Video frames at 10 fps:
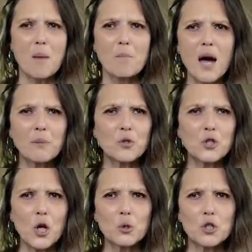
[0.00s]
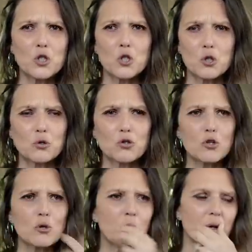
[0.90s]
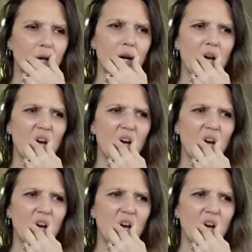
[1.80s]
"Mom, you know this YouTuber?"